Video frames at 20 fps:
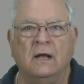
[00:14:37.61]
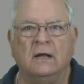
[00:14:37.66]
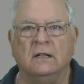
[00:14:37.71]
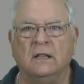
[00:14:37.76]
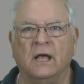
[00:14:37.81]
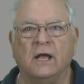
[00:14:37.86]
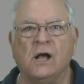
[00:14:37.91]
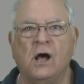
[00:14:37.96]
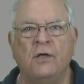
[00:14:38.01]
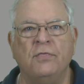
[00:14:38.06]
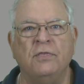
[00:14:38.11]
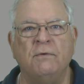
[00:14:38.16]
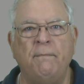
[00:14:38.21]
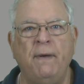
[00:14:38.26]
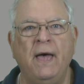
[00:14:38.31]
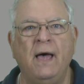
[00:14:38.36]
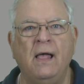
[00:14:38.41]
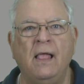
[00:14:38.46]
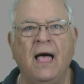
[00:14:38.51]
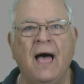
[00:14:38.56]
Click on the
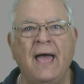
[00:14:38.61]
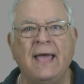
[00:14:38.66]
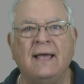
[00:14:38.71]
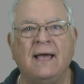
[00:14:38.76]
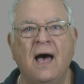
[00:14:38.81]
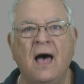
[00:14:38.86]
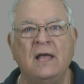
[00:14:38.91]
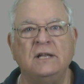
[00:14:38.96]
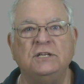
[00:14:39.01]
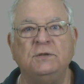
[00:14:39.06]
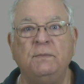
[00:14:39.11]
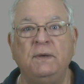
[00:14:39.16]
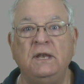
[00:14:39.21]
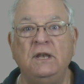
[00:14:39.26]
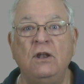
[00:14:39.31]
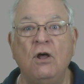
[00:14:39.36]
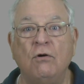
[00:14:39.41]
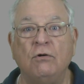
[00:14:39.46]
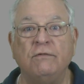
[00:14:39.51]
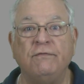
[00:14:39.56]
bell icon to be
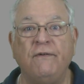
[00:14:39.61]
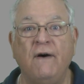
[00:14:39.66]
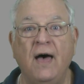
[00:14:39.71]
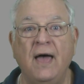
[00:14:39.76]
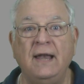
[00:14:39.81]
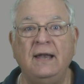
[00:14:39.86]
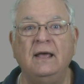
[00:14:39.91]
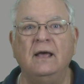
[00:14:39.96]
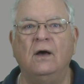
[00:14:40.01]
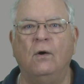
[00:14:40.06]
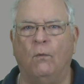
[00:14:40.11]
notified